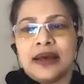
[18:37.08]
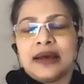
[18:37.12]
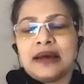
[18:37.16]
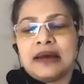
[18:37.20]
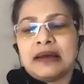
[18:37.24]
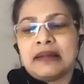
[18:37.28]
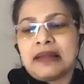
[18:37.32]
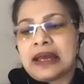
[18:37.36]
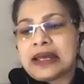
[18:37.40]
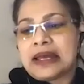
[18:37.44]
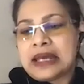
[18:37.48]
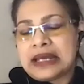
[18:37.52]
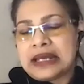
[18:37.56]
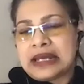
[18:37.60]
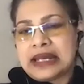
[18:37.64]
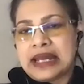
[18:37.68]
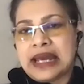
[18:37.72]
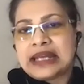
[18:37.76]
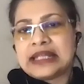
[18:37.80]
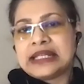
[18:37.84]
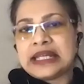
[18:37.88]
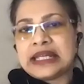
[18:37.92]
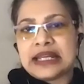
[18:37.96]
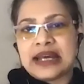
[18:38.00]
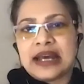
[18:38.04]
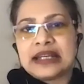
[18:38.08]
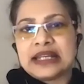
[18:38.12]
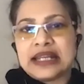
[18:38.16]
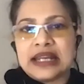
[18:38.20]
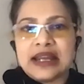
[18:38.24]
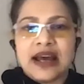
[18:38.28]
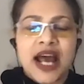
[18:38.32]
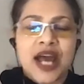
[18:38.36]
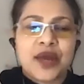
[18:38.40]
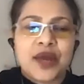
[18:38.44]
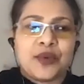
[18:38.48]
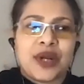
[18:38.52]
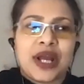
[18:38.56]
Like in
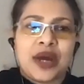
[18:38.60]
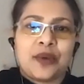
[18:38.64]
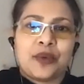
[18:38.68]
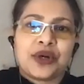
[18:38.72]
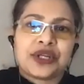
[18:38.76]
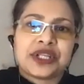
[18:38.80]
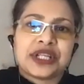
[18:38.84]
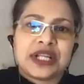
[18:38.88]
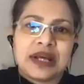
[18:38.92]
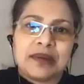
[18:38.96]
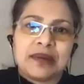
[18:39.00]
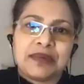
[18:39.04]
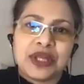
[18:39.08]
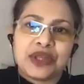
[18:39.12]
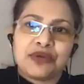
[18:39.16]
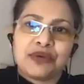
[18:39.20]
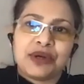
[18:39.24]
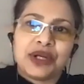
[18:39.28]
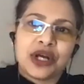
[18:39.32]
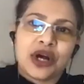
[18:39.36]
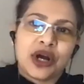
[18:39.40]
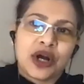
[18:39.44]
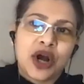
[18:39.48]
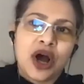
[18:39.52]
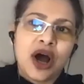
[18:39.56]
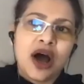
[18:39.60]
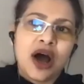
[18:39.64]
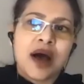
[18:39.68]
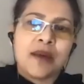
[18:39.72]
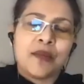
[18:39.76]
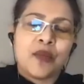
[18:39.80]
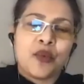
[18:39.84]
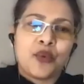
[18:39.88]
1999, when I worked at mp3.com,